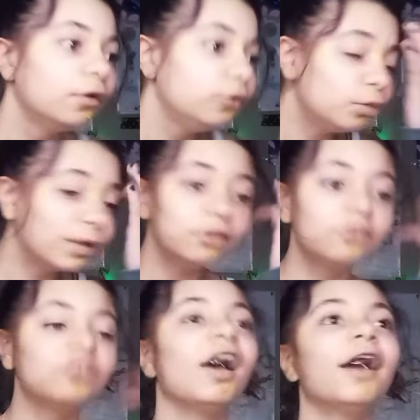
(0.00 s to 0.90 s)
You
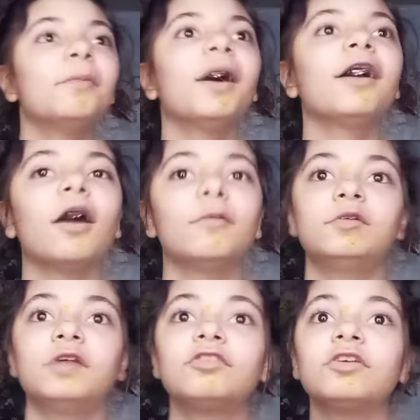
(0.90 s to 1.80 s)
can check my
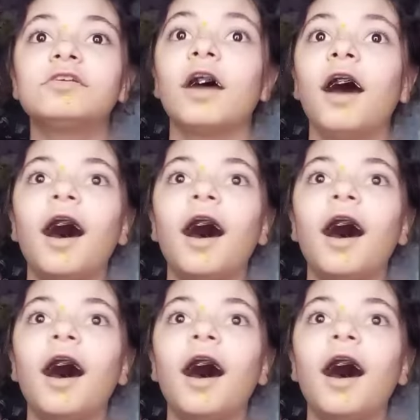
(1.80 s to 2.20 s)
comment sections.